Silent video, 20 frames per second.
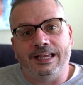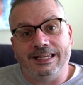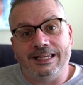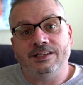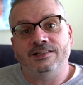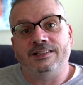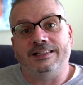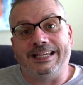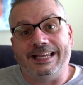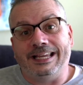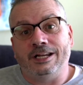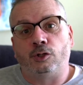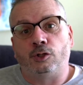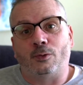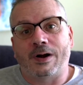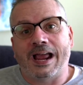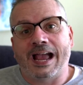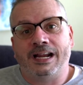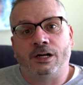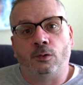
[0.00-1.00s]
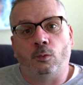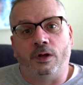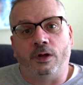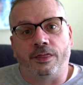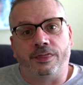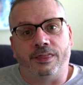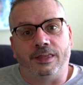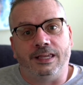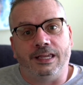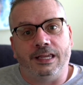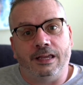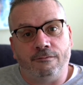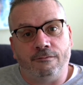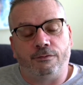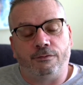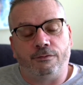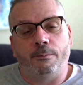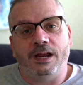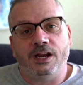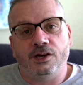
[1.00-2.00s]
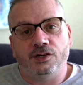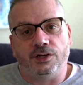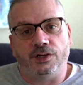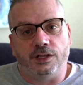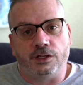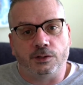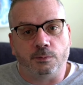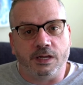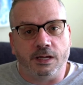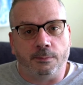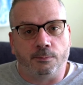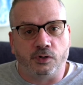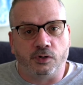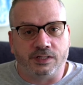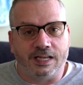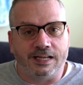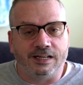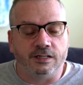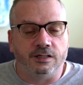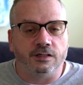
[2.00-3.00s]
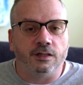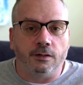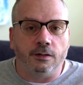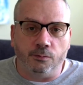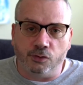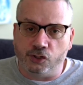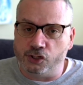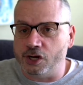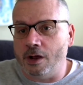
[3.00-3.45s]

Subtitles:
easily interact with the information that's being presented to them,